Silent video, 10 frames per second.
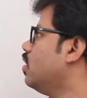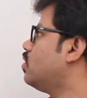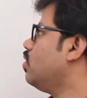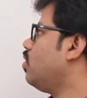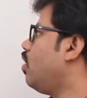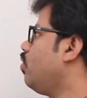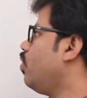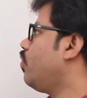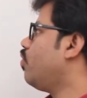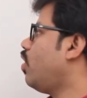So now
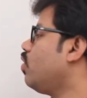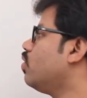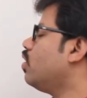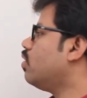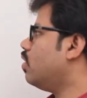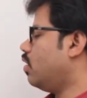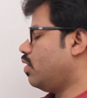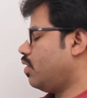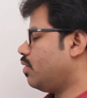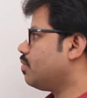if you want to
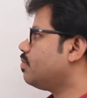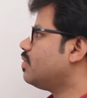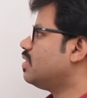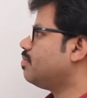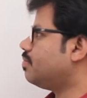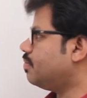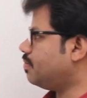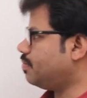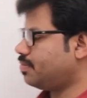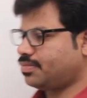know
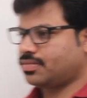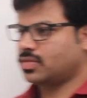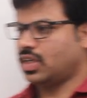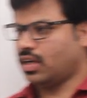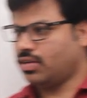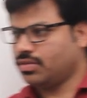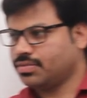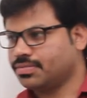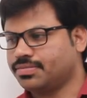hello,